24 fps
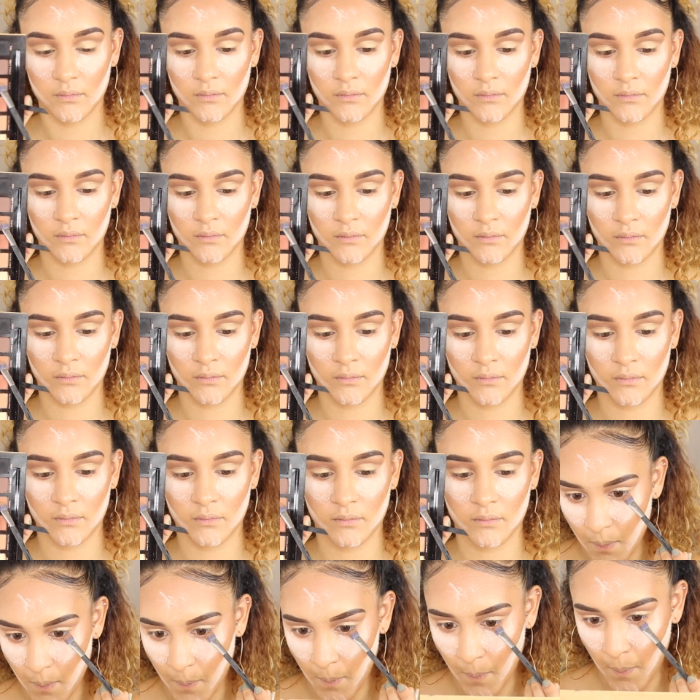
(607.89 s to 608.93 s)
Like,
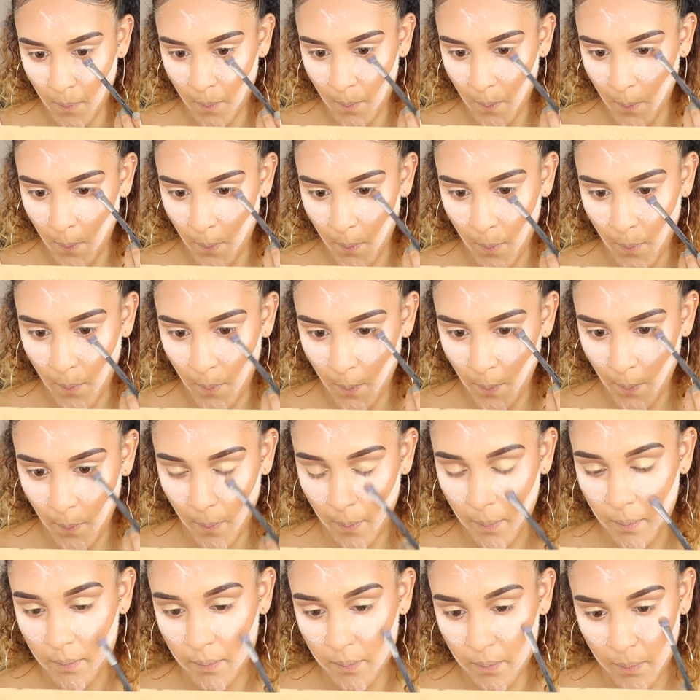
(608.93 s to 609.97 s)
I was afraid at
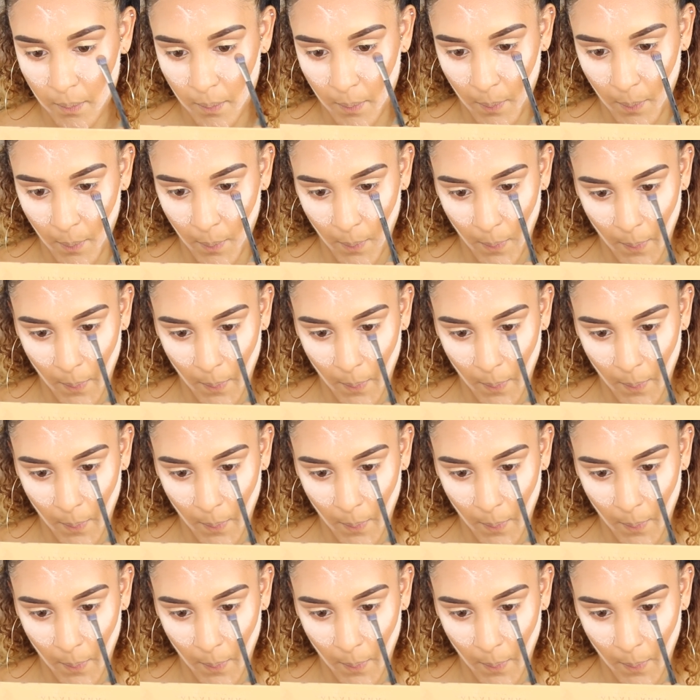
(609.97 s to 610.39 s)
first,